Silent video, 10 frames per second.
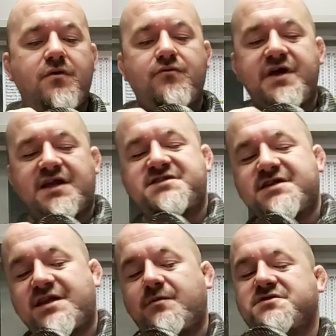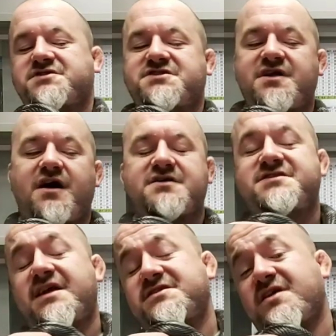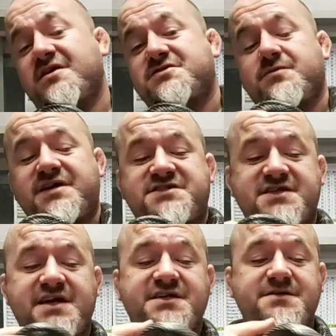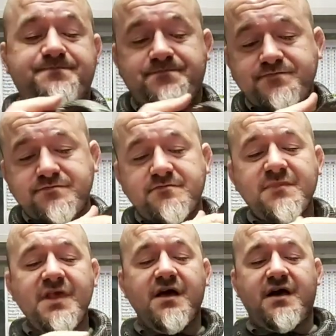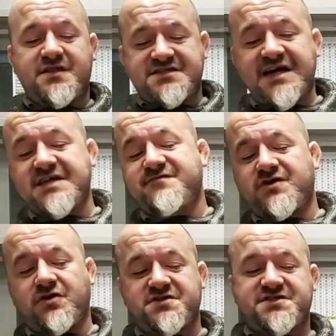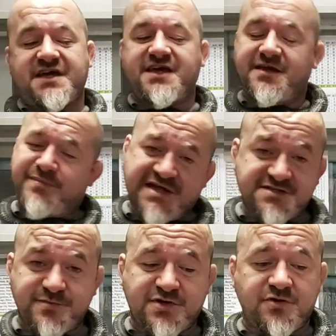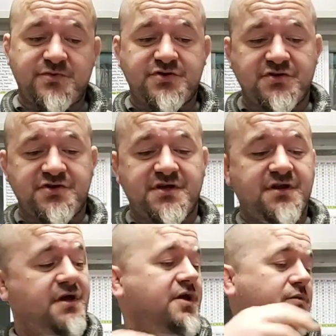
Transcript: Realistically, once a snake starts to exceed the size of a corn snake, heat pads will become redundant.